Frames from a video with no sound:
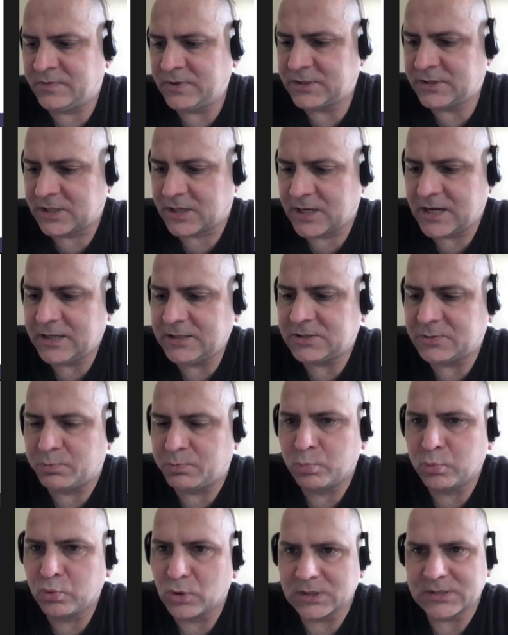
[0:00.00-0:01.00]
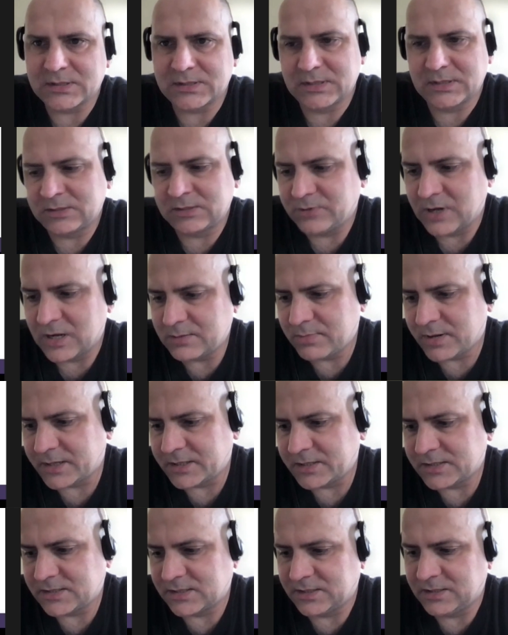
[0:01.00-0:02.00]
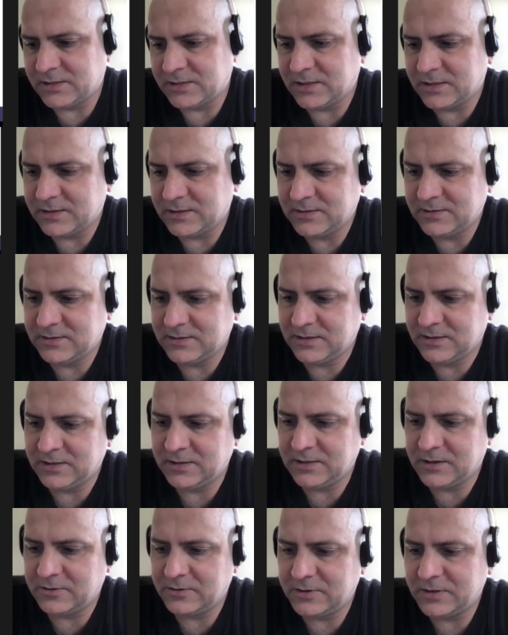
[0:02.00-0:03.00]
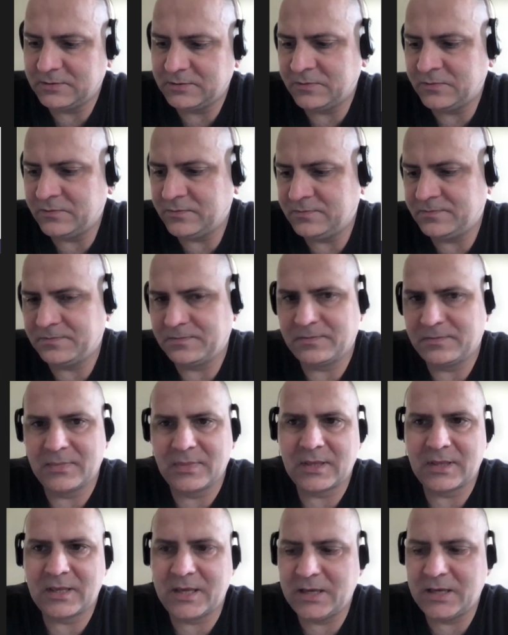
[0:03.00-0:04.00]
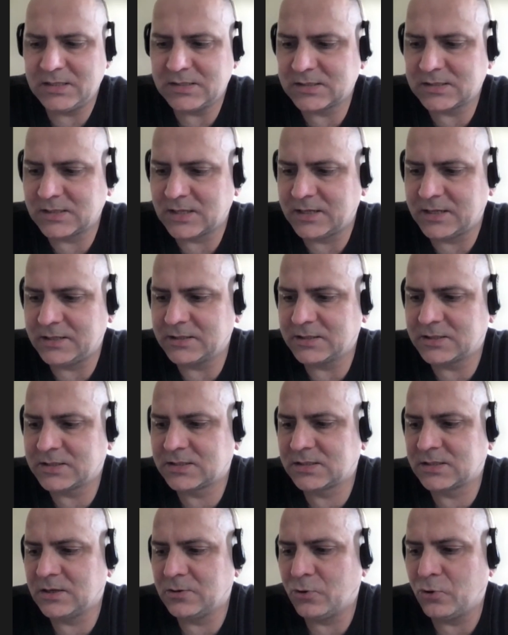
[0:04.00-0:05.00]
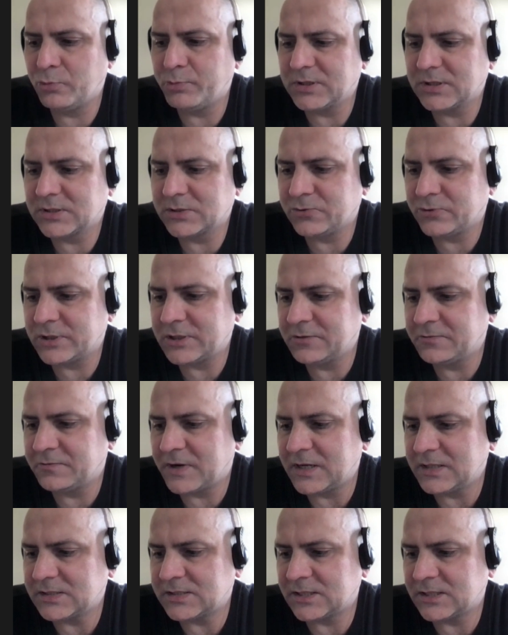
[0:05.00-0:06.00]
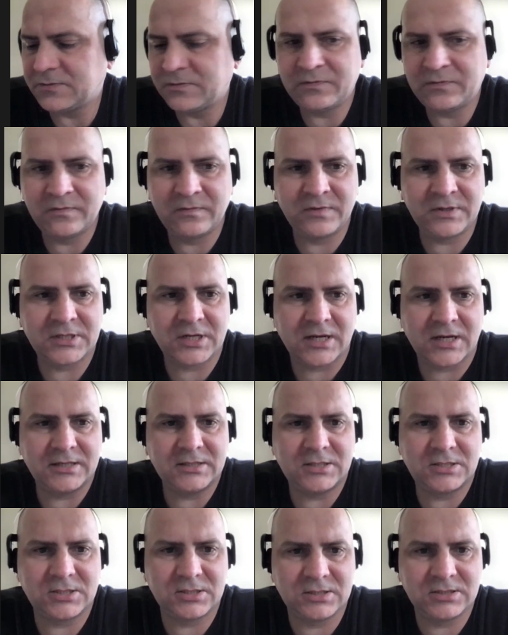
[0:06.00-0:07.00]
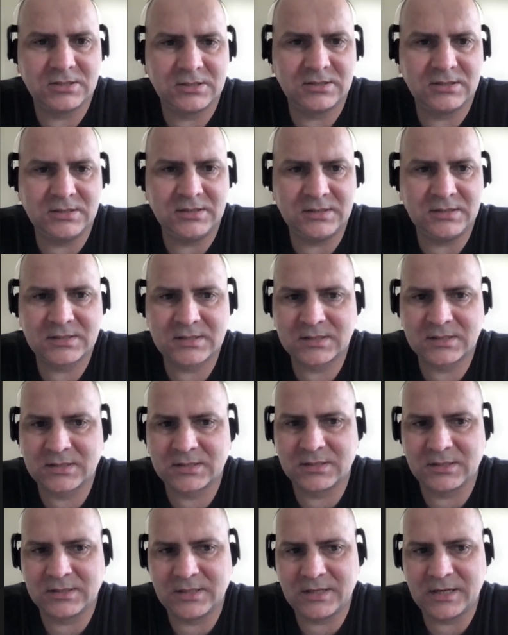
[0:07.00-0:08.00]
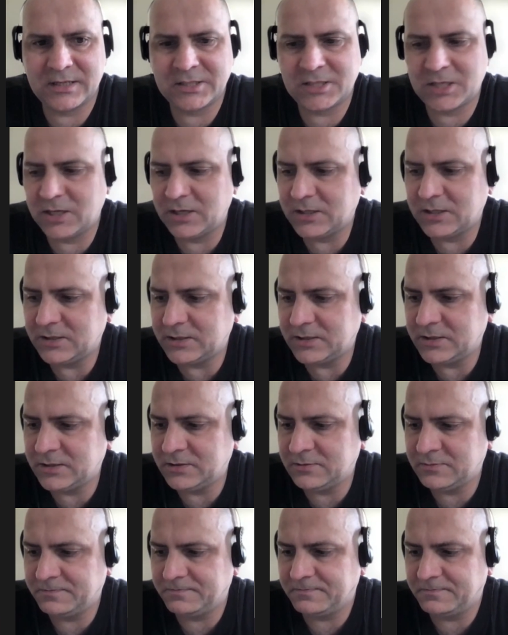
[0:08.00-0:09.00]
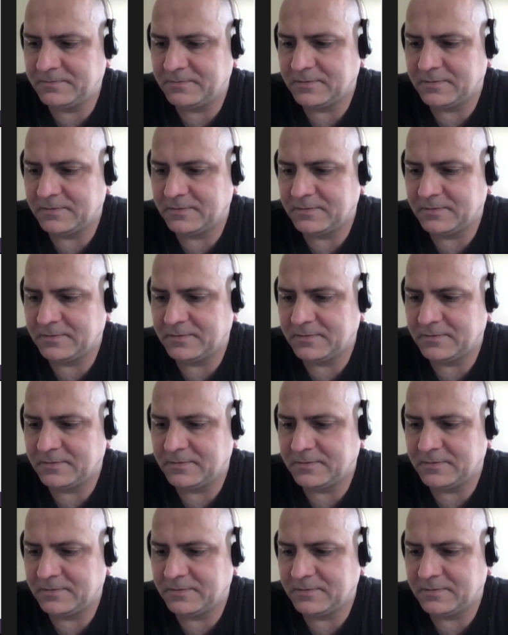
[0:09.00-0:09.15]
We tried both these libraries in our case, and the open scaling one that we tried is actually